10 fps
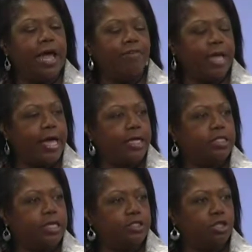having
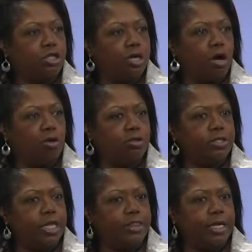access to the
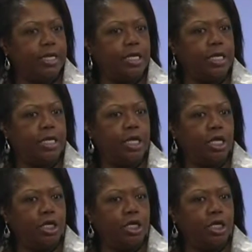dollars that they need